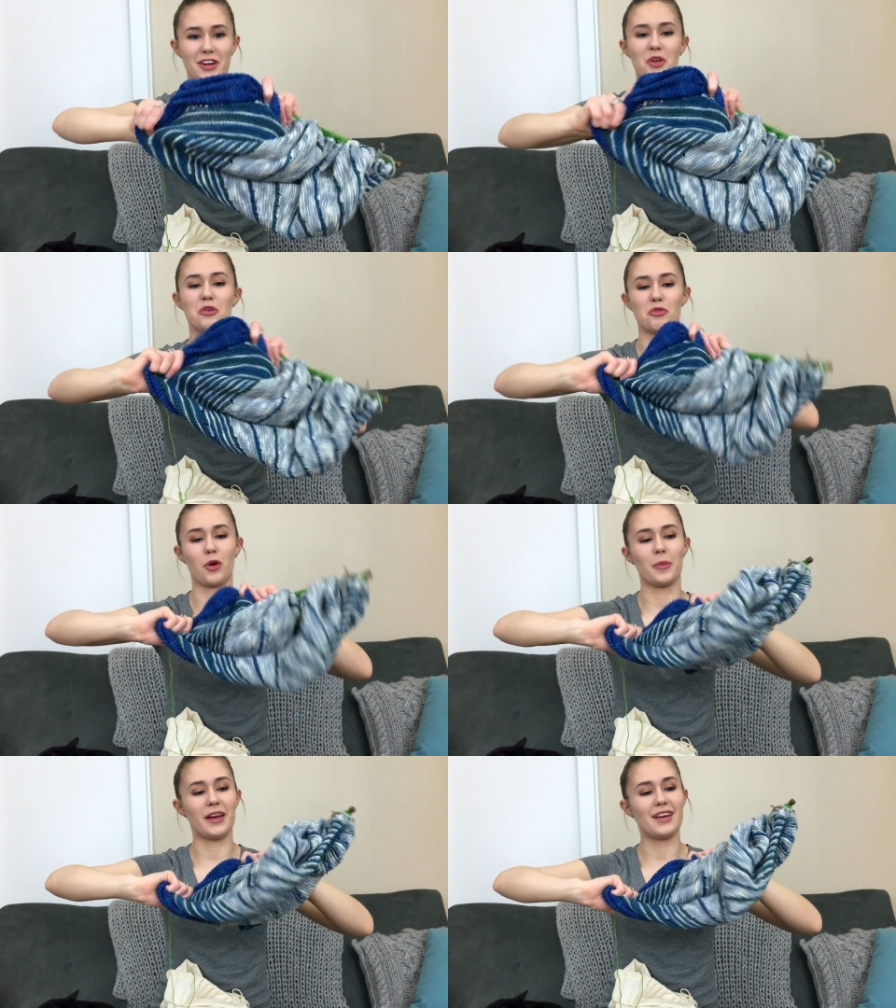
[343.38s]
color
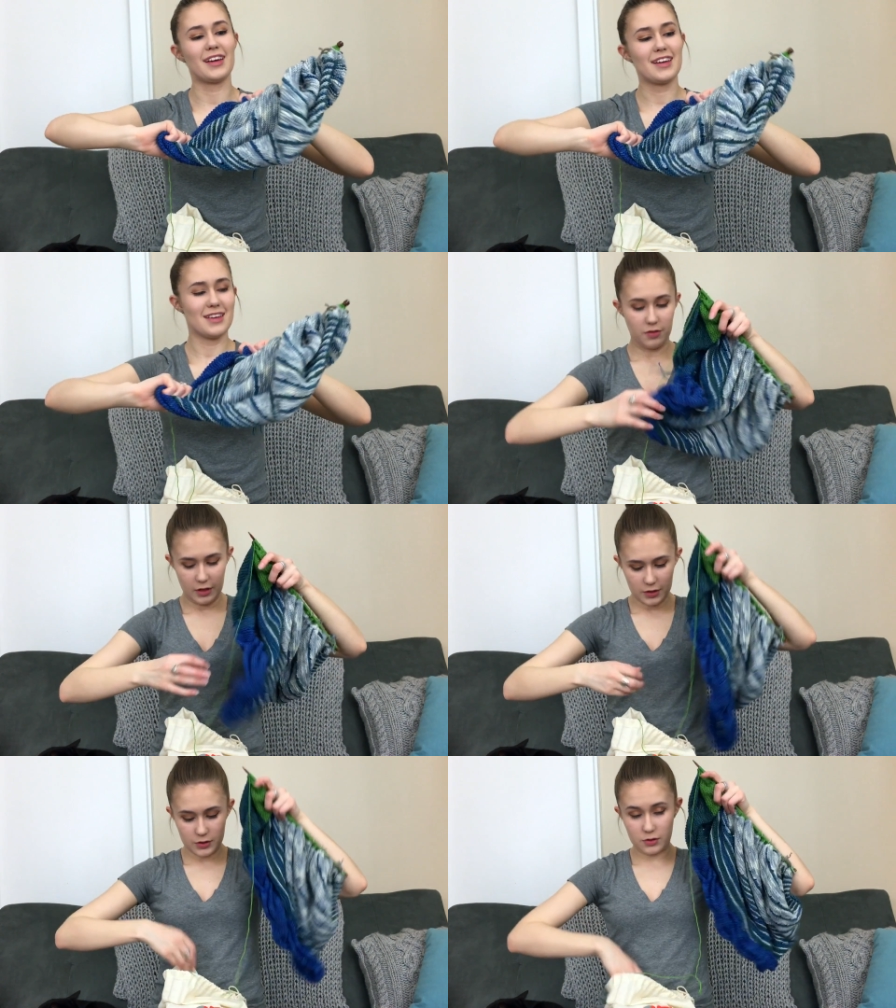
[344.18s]
for me.
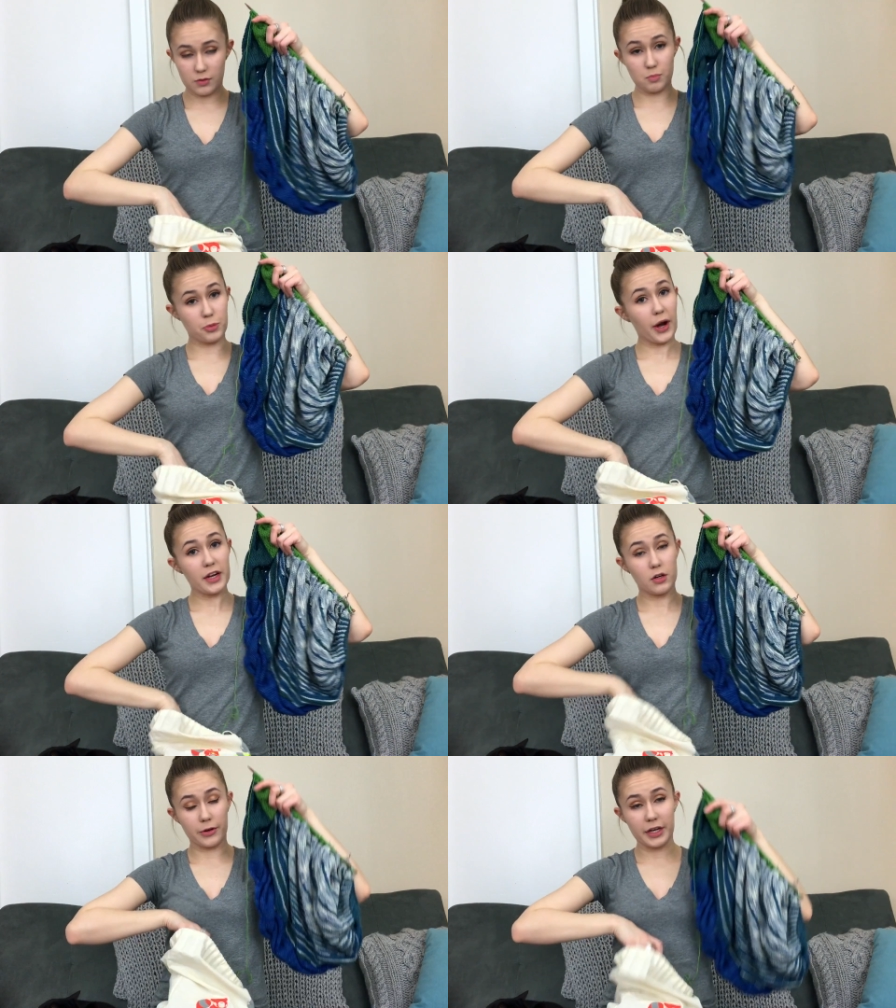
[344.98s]
This
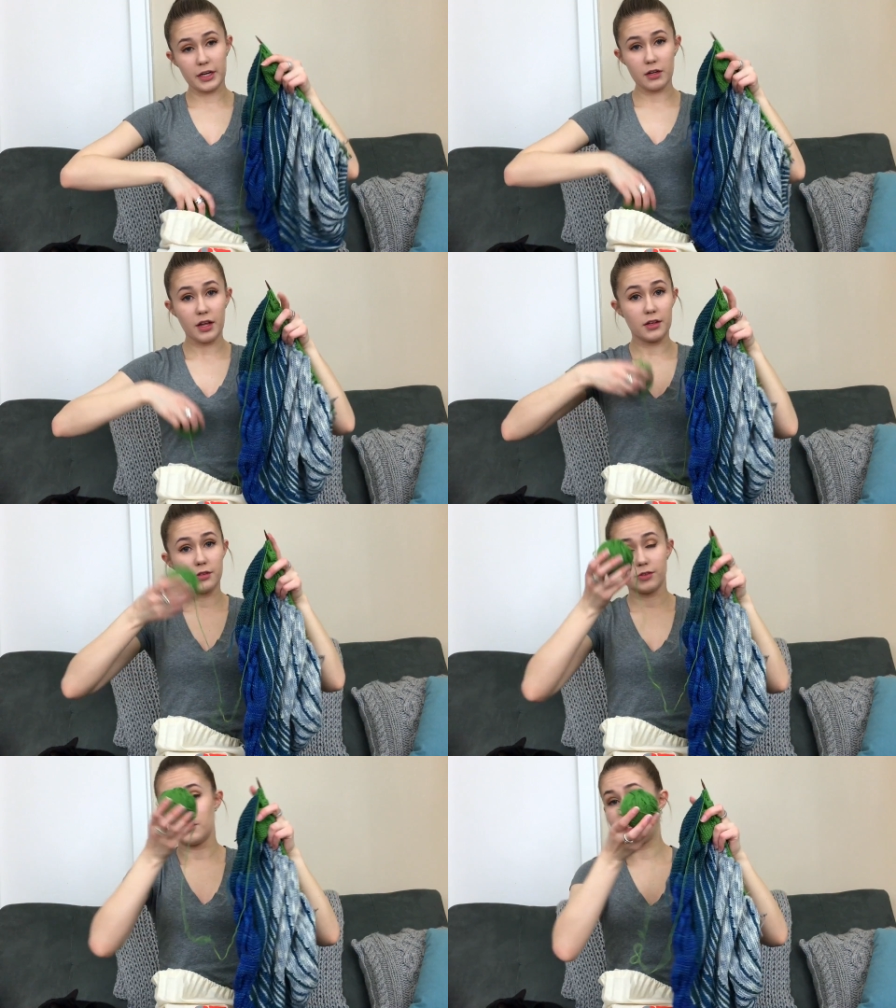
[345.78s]
bright green
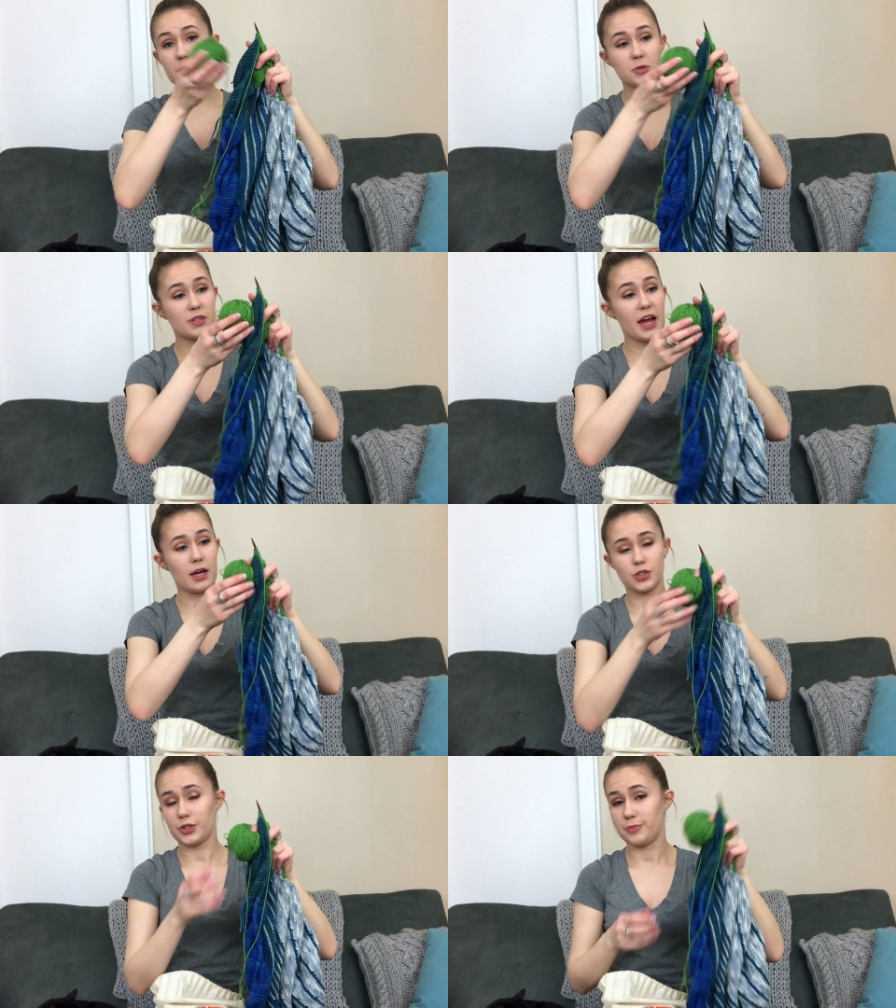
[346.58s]
is Deep
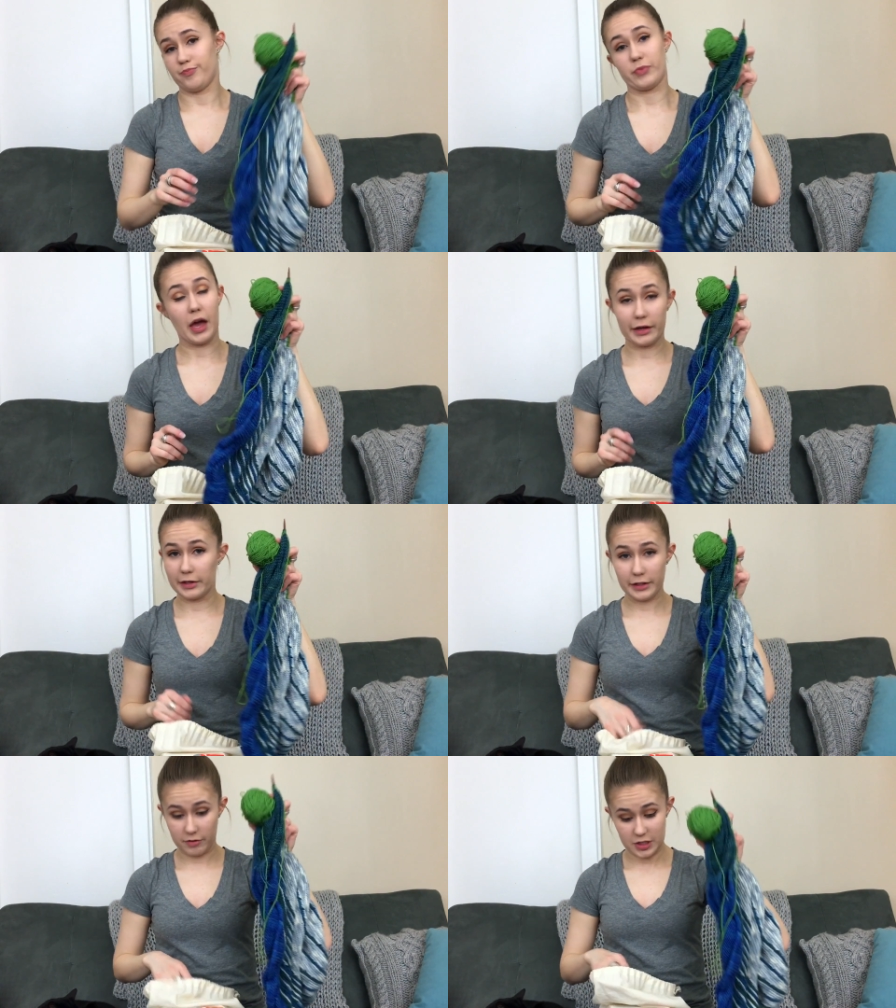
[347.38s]
Stash. I
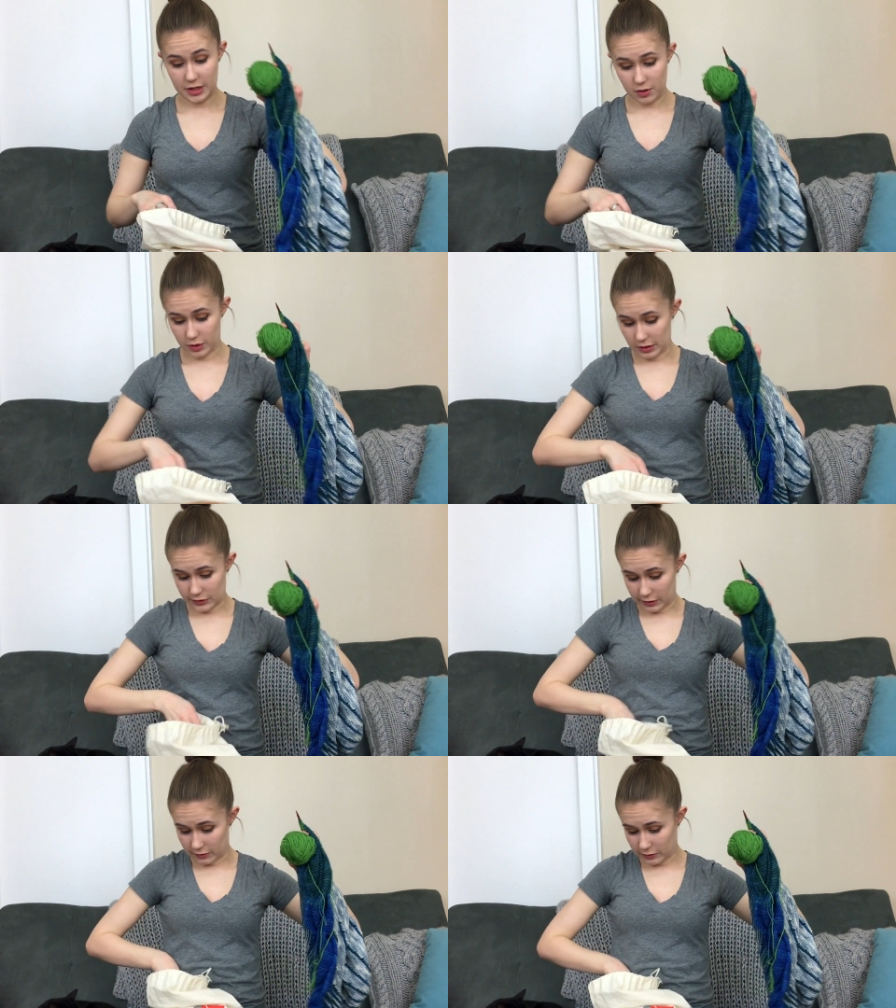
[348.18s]
couldn't even tell you what
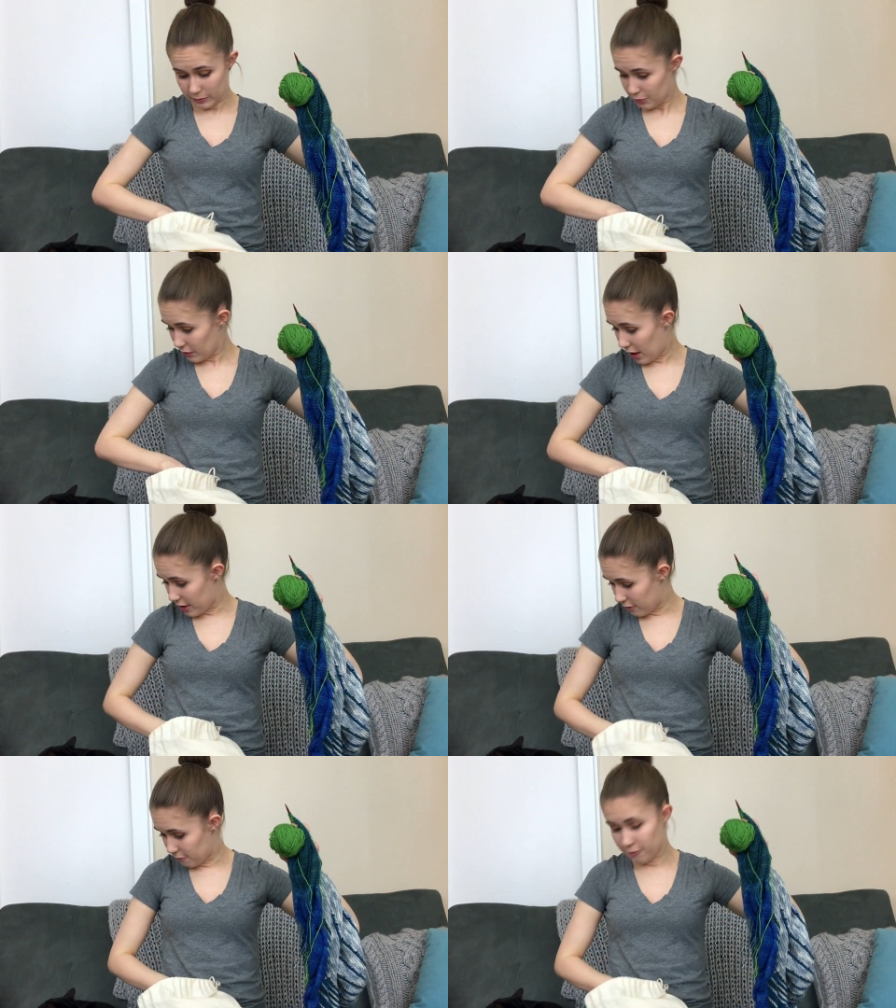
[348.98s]
this is.
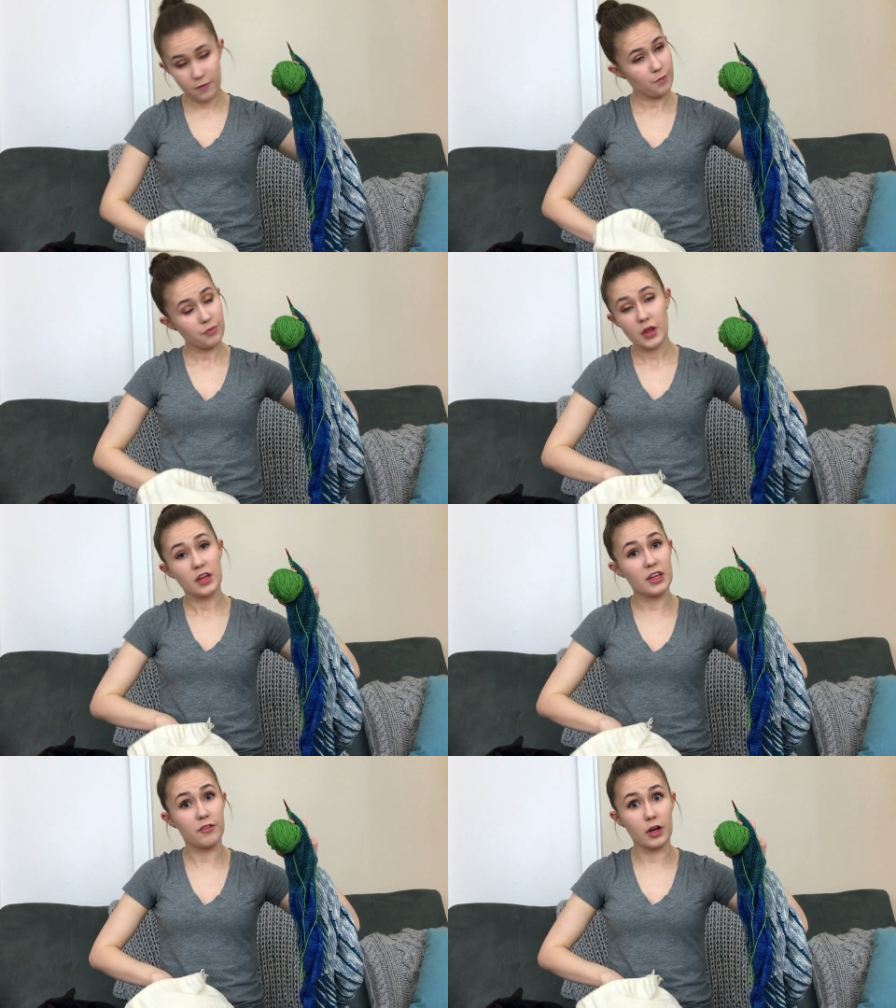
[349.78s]
I've
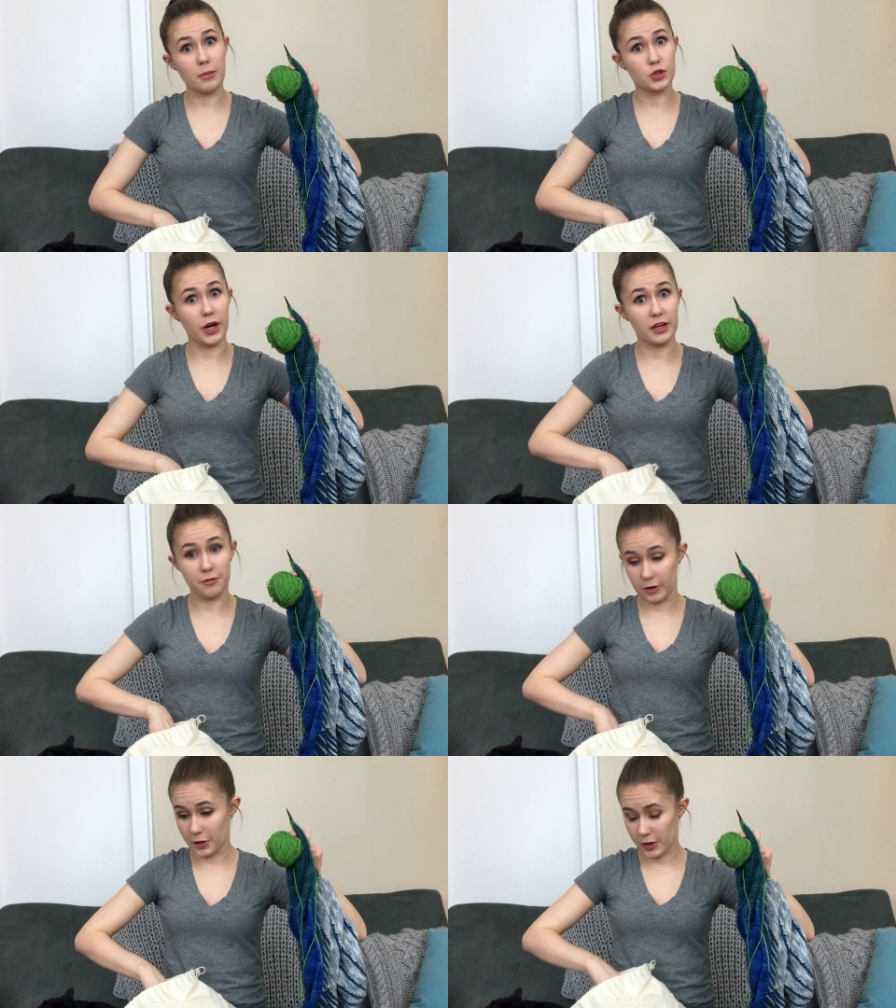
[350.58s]
given up trying to
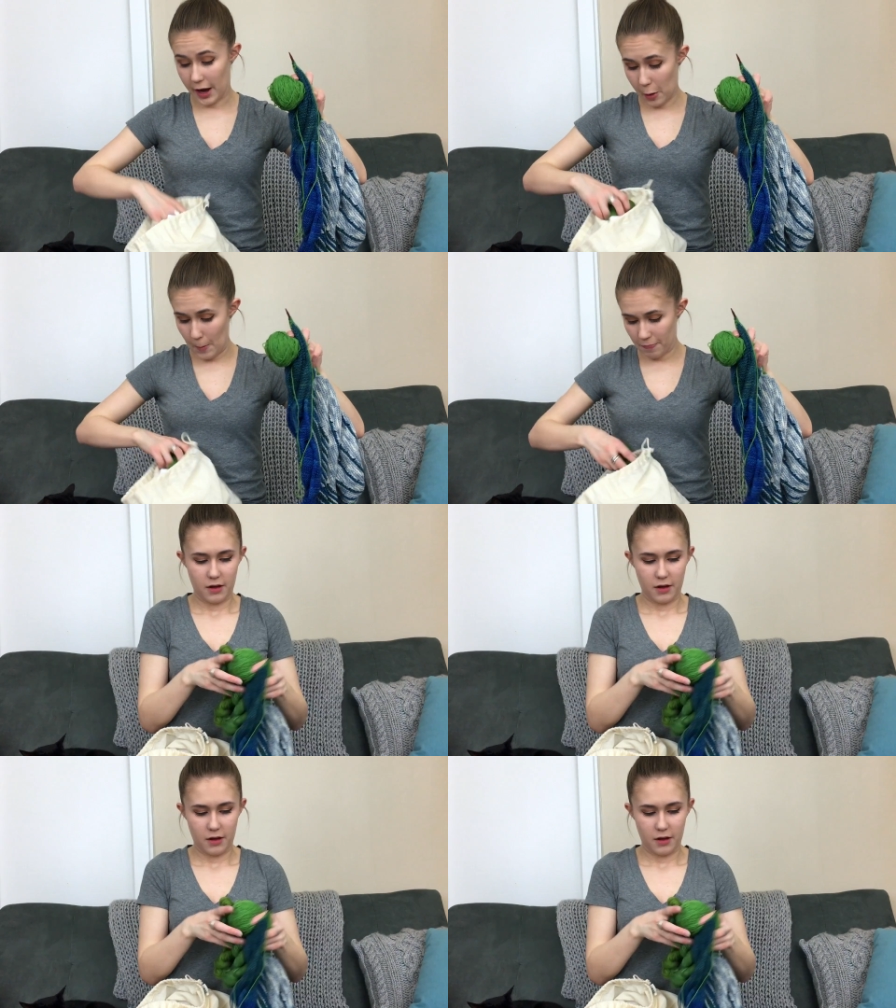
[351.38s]
figure it out.